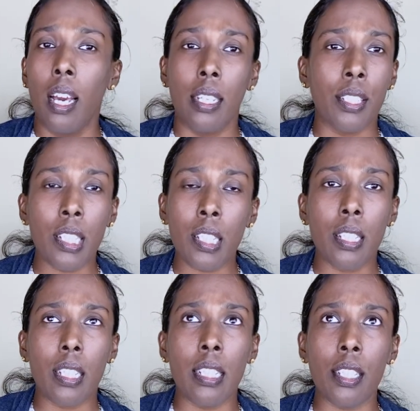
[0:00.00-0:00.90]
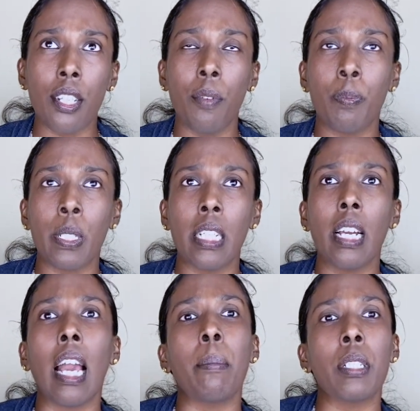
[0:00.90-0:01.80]
just instead of putting
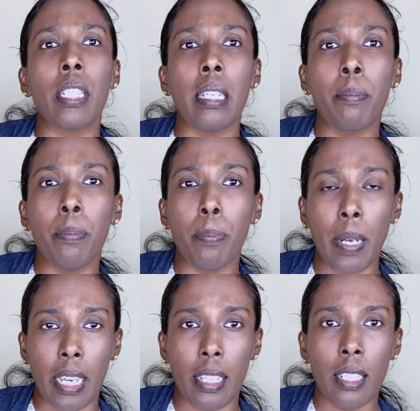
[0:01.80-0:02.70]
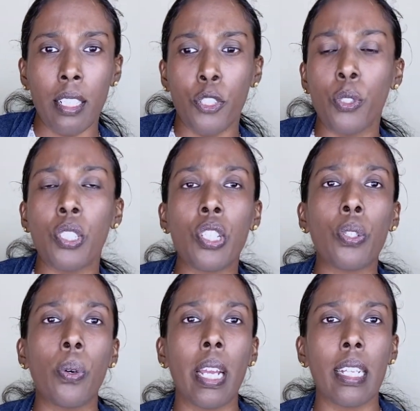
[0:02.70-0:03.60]
I'm a team player, you just
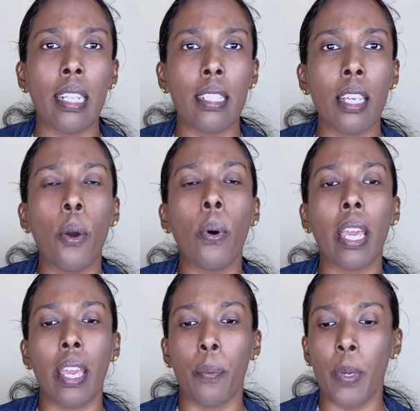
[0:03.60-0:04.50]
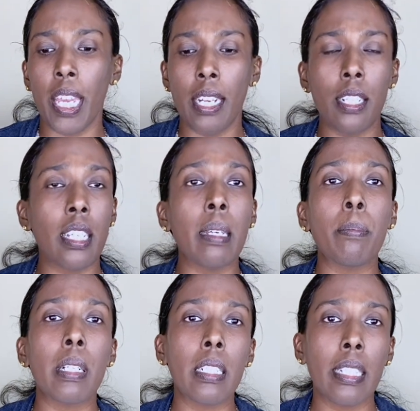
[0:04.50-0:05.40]
go ahead and say, okay, we had a team
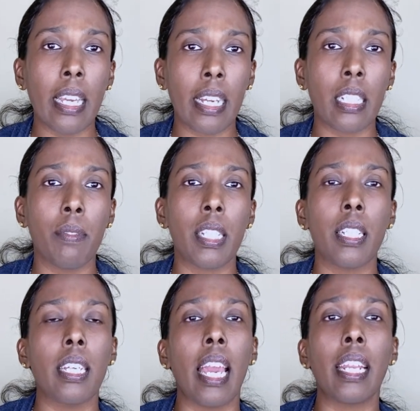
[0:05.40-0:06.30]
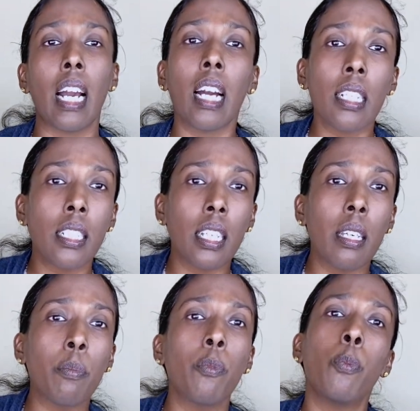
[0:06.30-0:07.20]
building activity and our
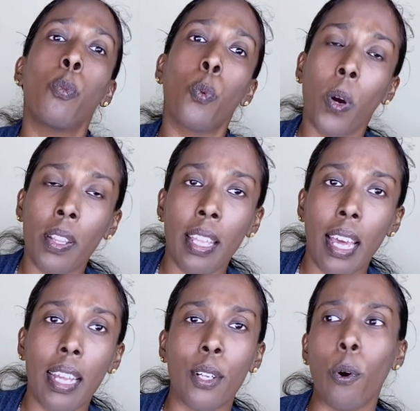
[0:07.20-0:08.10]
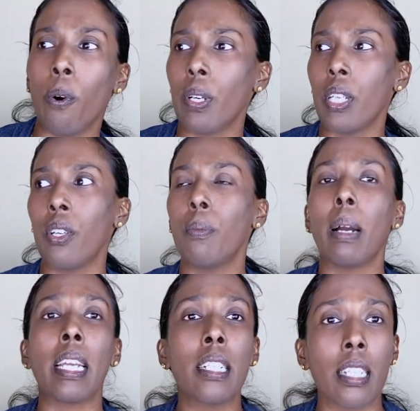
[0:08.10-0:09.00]
team won that, or
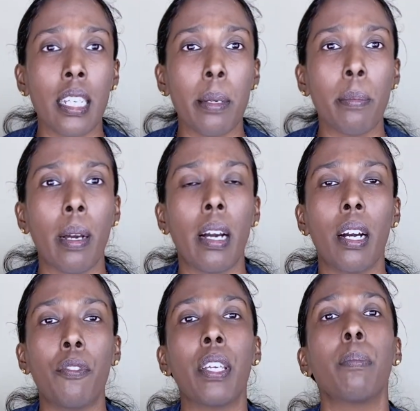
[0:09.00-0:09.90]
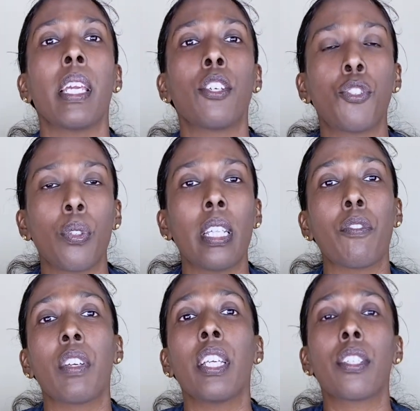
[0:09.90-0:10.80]
my team, we make sure
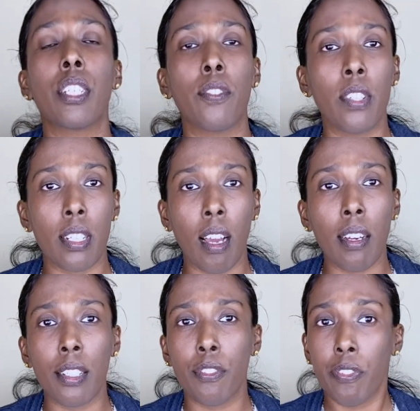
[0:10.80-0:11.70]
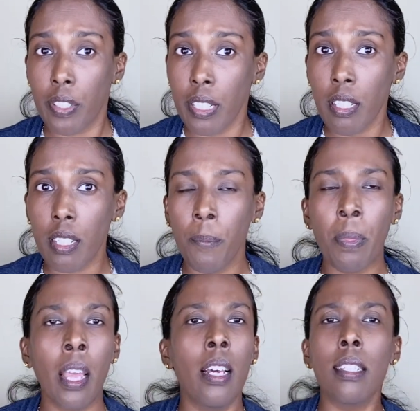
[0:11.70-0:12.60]
that we achieve the target first.
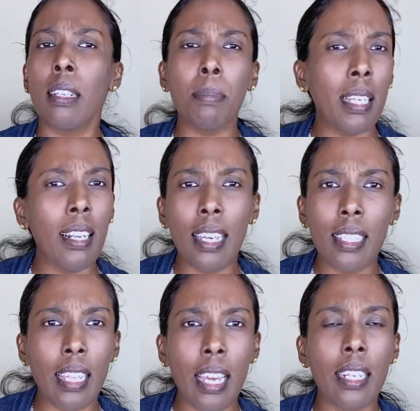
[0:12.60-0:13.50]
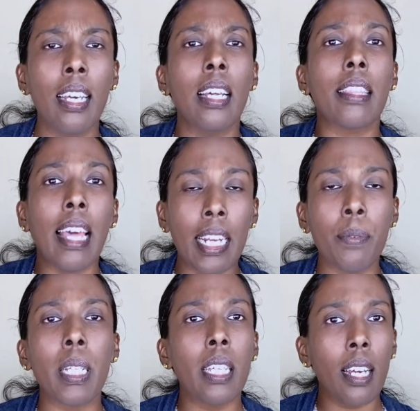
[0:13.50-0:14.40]
Something like that. That
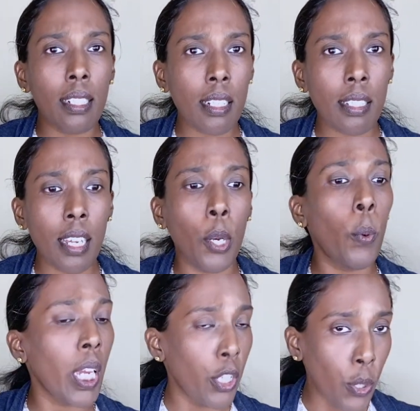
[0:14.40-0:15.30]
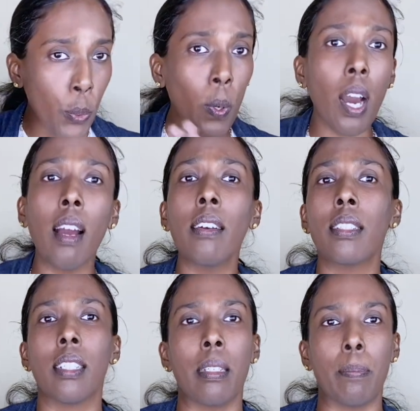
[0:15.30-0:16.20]
way they understand, okay, you are
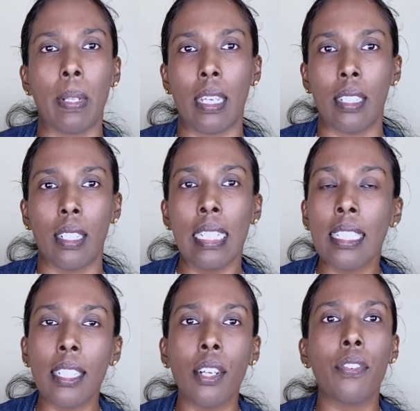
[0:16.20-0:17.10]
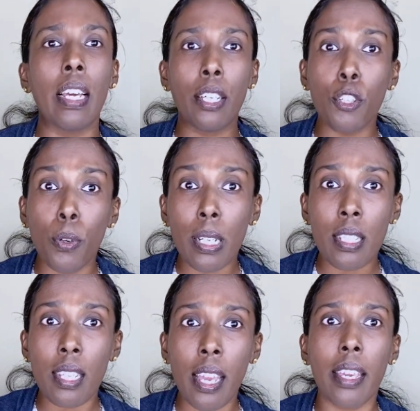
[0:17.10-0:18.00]
a team player, instead of like you are
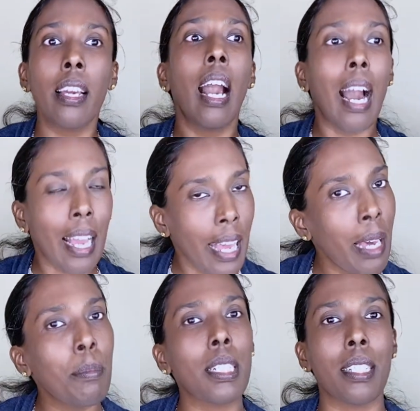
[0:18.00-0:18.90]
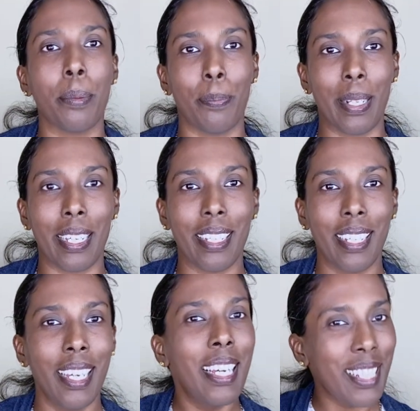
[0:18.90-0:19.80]
saying I am a team player.
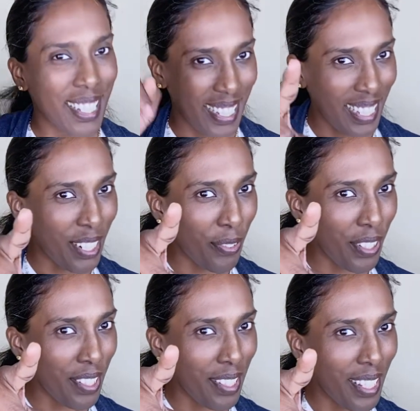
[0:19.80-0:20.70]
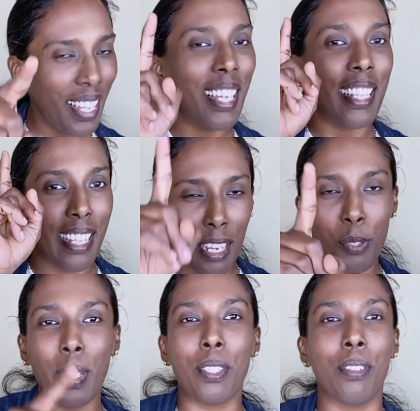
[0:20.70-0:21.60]
See the difference?
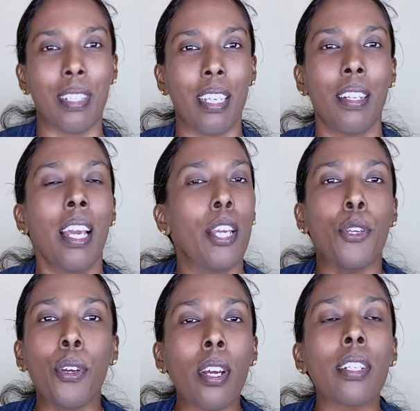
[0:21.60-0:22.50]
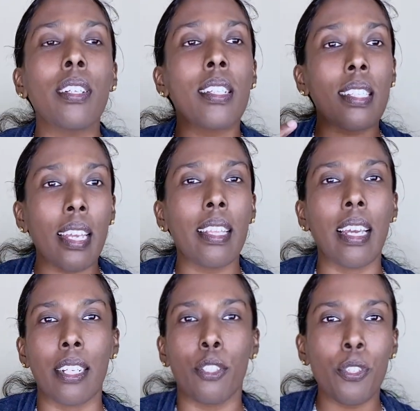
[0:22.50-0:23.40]
That's what you need. You're not gonna say
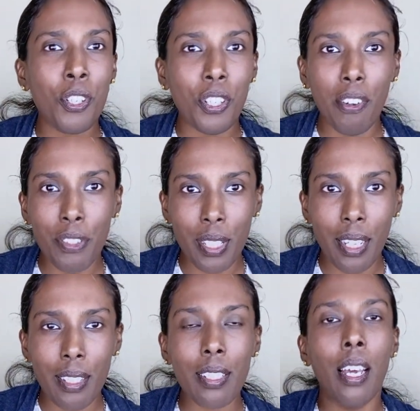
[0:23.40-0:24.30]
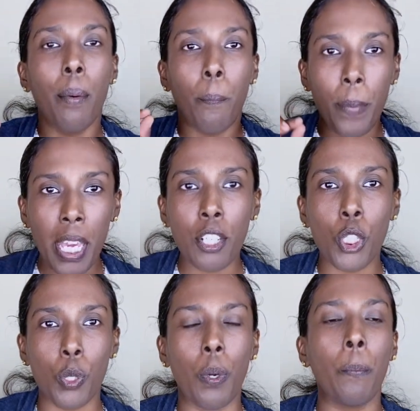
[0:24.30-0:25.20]
that. Those soft skills, make
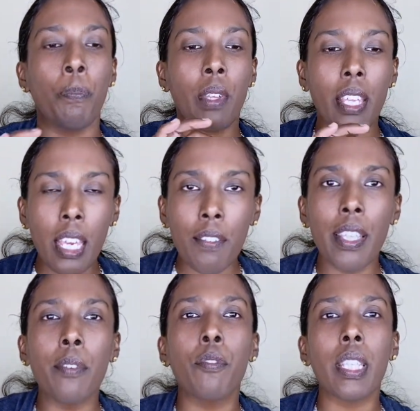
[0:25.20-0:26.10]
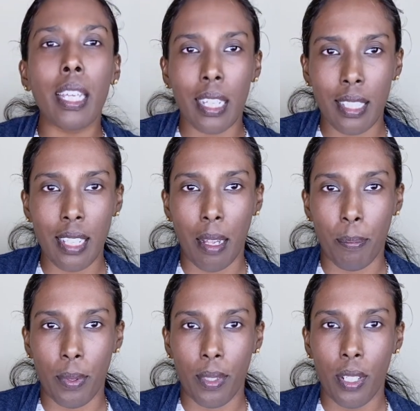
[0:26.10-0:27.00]
sure give them with the example,